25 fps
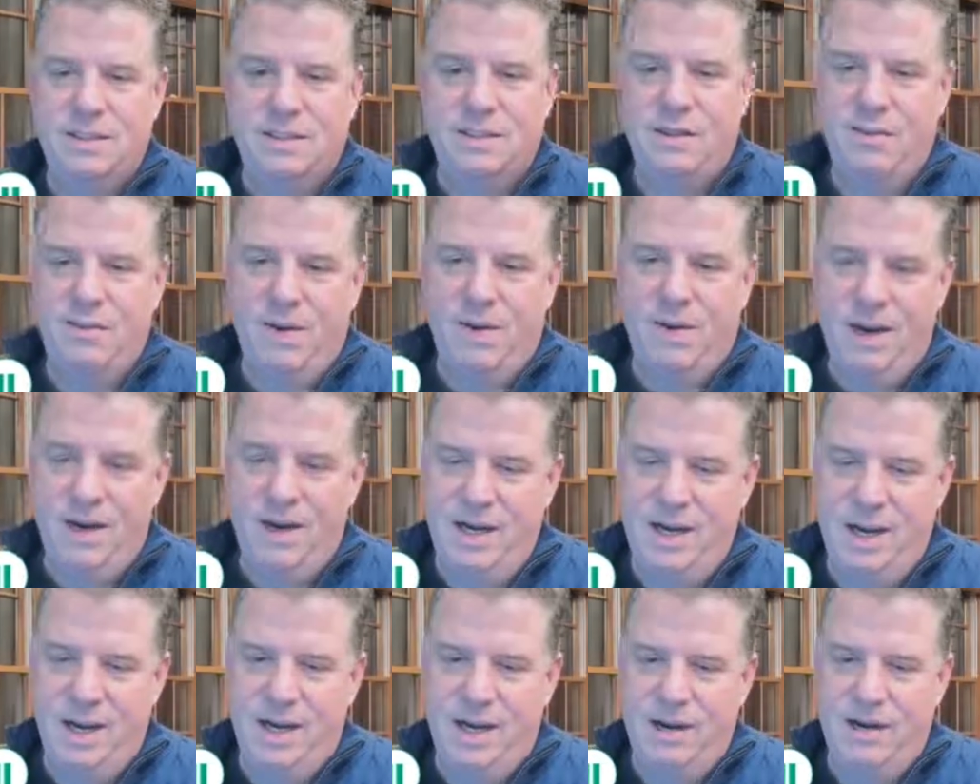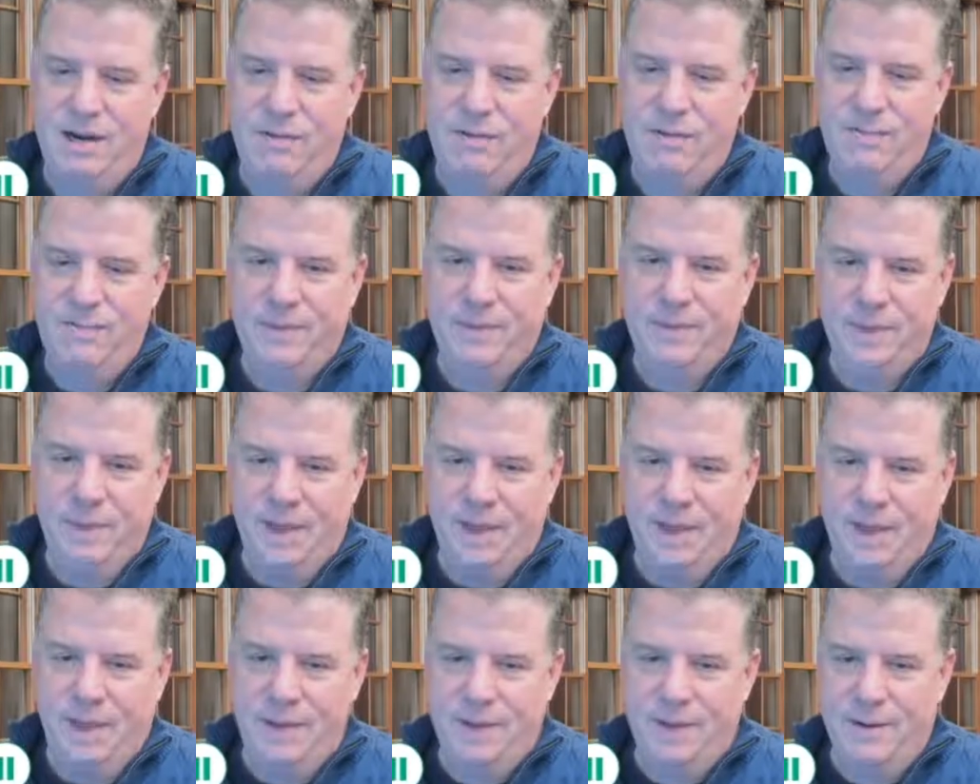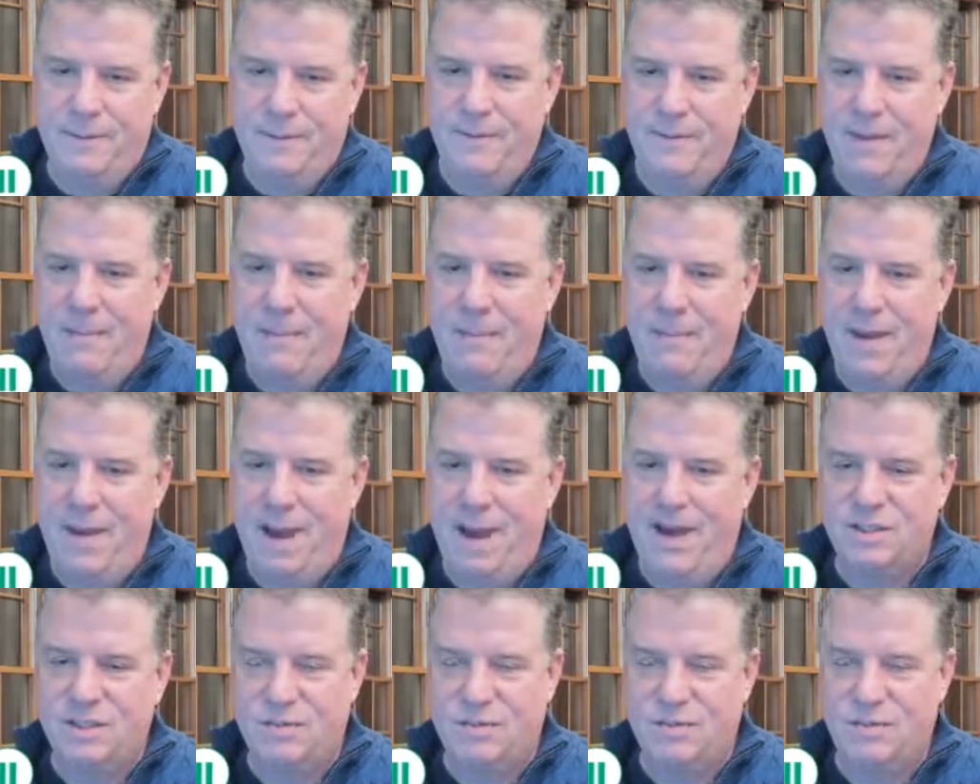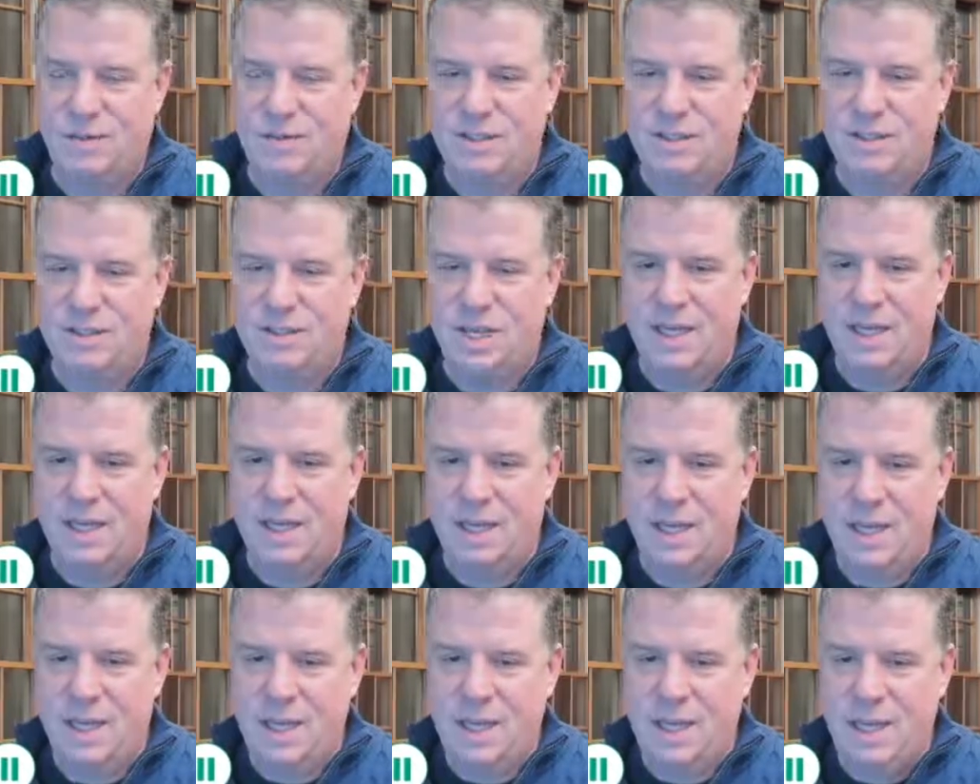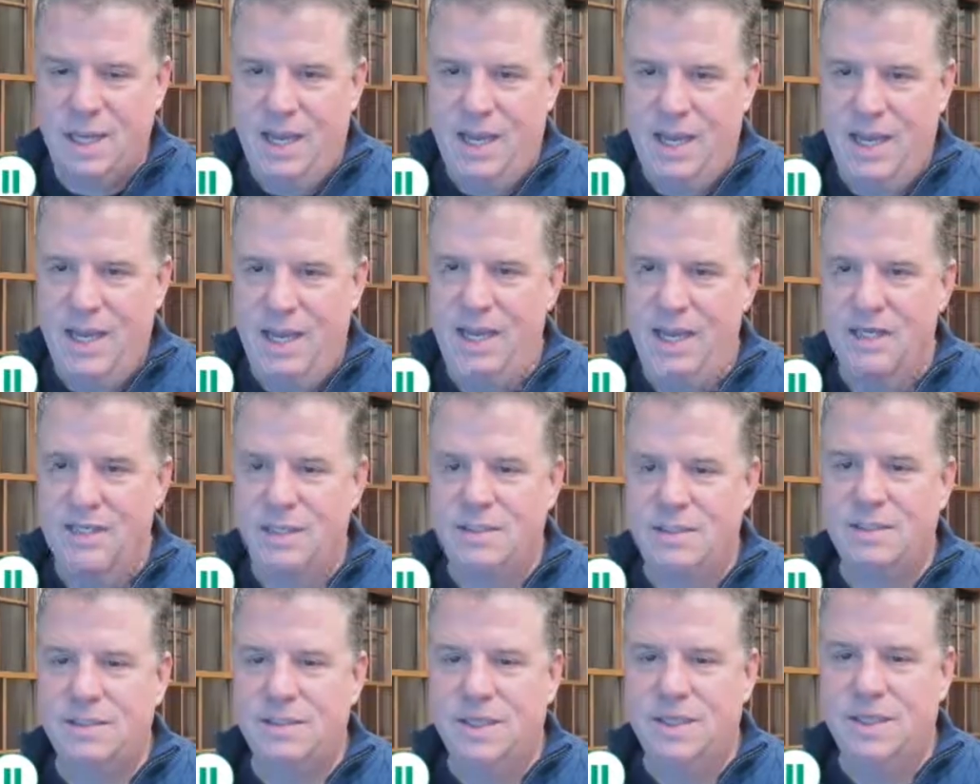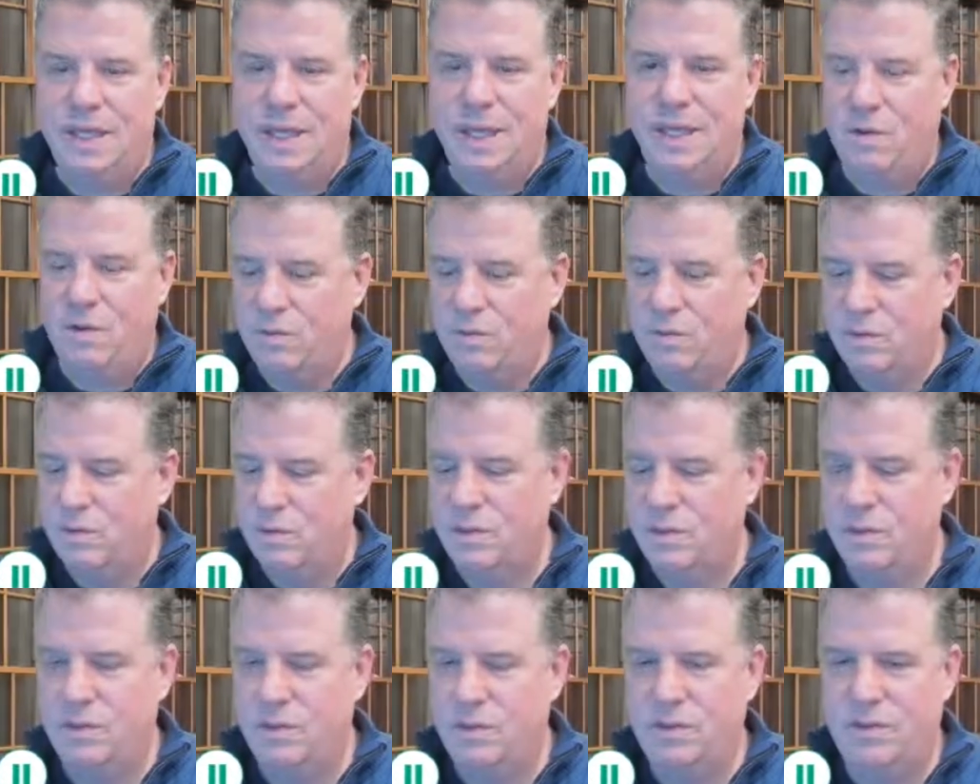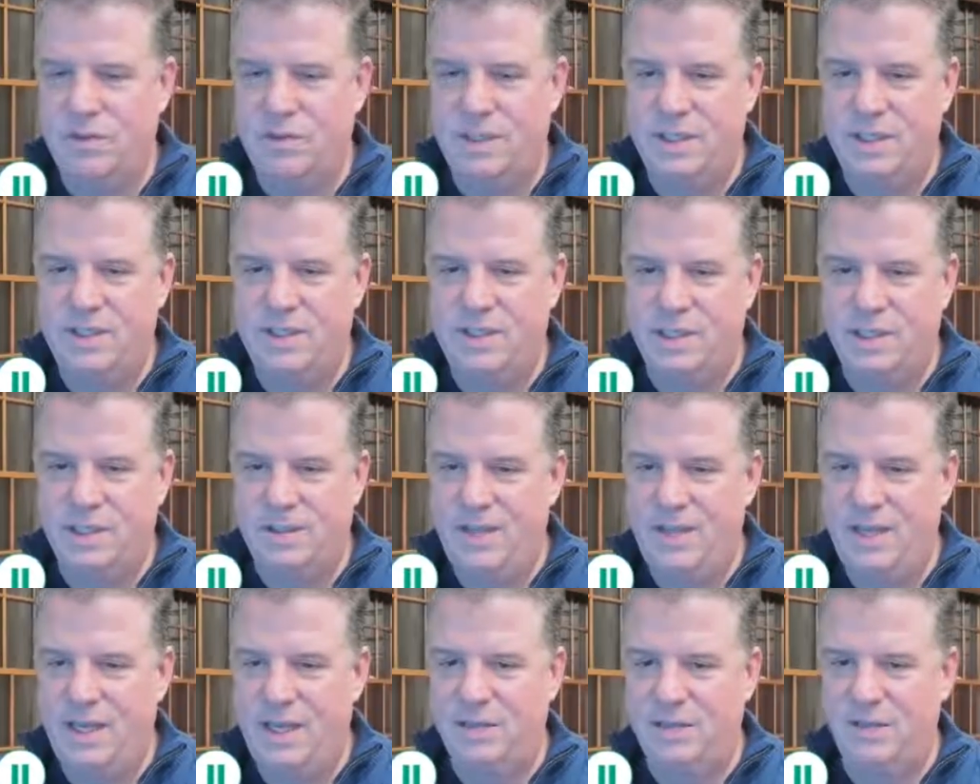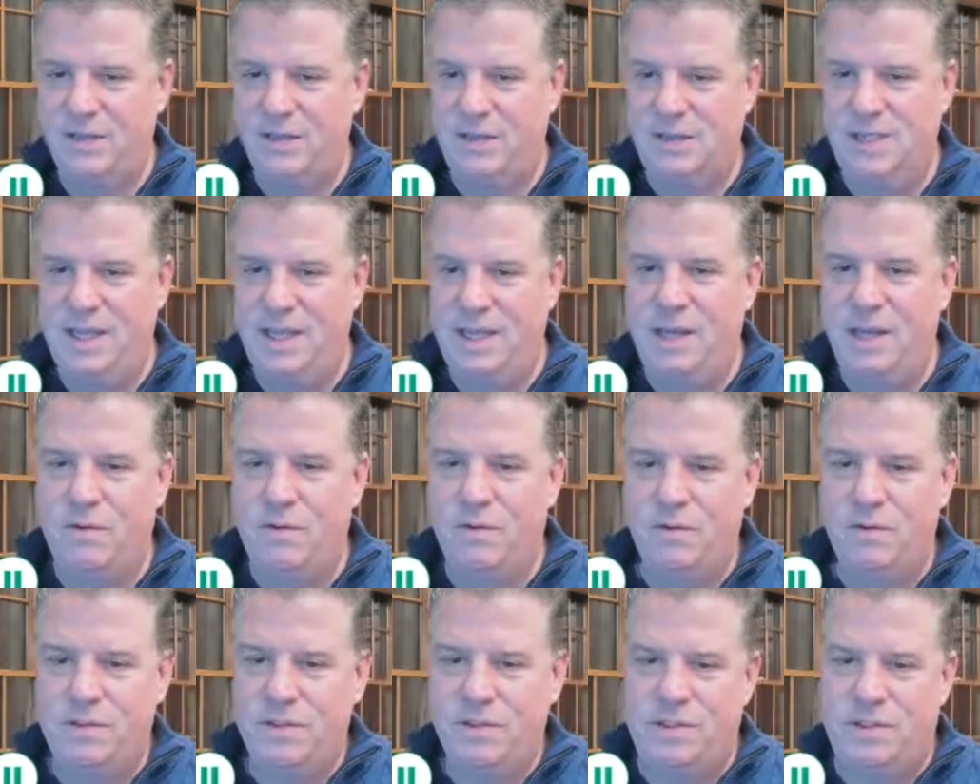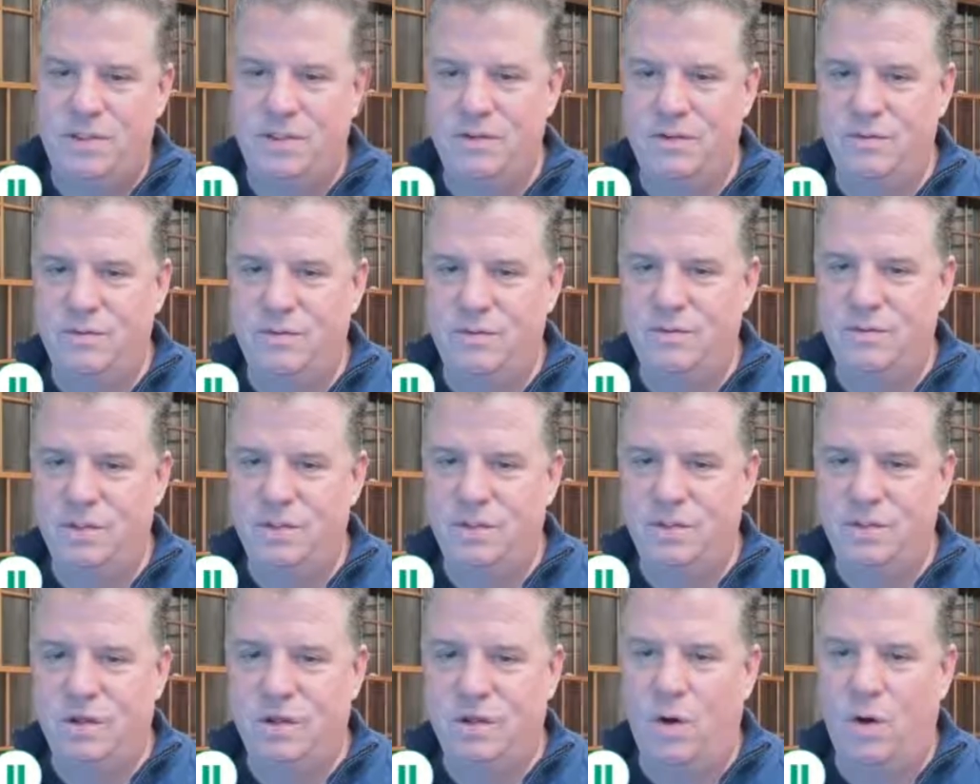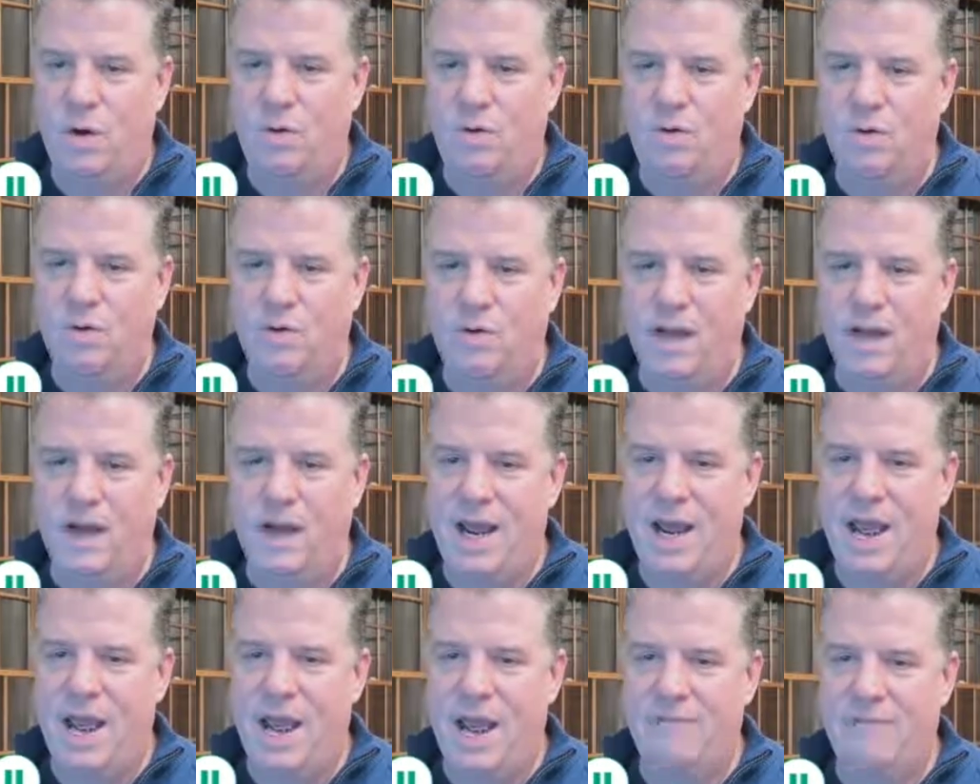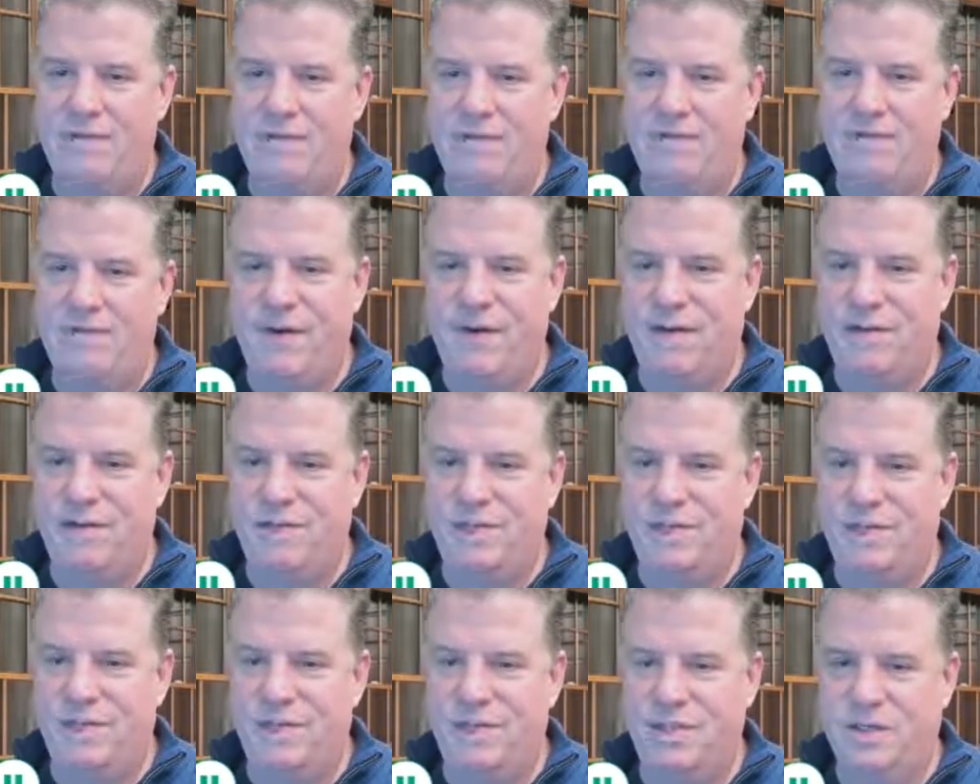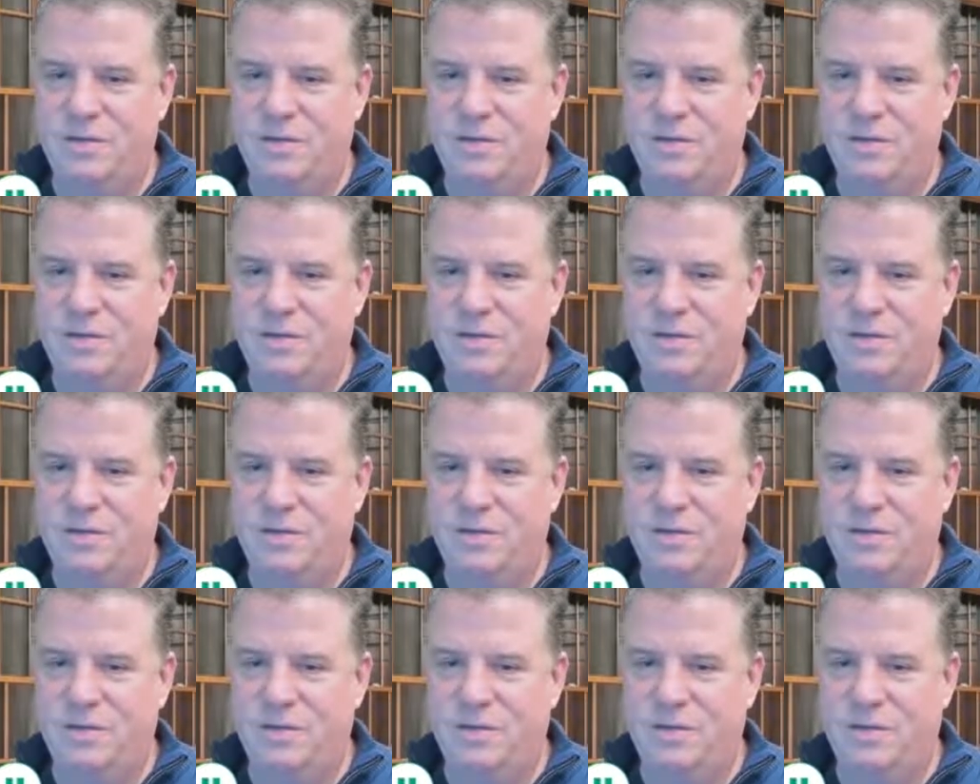So right now, the max risk is equal to, and this is going to be equal, it's equal to the total that I have invested.